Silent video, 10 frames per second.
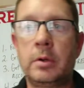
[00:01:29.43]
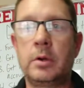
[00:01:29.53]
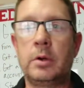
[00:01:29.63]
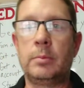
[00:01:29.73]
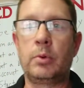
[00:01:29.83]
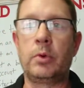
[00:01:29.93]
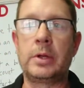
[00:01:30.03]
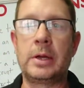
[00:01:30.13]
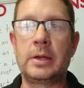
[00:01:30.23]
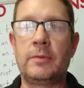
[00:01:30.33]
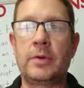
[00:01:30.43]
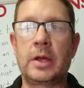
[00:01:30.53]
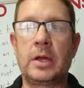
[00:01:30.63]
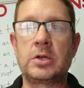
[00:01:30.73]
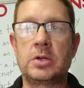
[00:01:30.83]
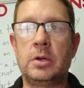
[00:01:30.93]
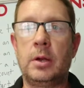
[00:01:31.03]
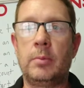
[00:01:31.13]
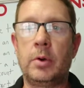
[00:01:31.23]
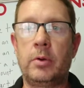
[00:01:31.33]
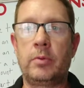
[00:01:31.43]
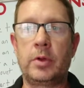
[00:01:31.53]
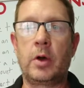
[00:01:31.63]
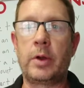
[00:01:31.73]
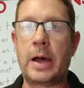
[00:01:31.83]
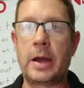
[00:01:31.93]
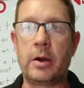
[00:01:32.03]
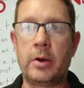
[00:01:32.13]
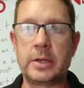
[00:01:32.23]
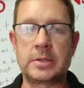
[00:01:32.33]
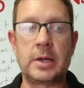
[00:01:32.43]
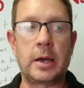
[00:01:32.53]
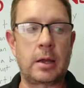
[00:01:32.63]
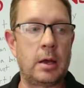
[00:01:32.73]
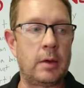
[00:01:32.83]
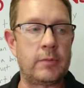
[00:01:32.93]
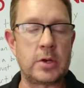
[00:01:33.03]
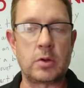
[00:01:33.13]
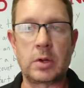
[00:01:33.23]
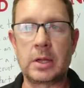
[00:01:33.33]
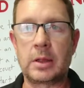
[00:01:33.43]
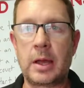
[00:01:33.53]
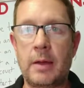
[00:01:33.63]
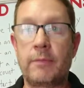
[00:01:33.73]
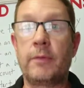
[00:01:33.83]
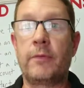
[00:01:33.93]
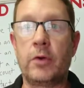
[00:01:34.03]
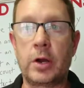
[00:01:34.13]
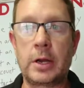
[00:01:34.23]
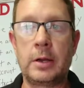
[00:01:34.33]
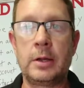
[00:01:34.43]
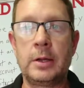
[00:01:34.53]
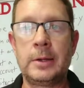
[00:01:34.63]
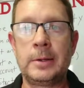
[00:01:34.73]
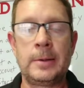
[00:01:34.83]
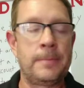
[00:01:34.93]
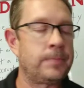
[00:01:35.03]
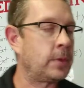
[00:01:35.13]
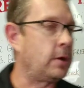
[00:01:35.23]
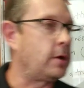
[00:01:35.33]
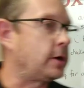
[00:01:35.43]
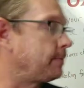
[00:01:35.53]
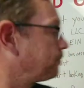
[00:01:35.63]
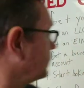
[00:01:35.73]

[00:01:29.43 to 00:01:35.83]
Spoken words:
your employee identification number. You go to irs.gov and you can get that for free. All right,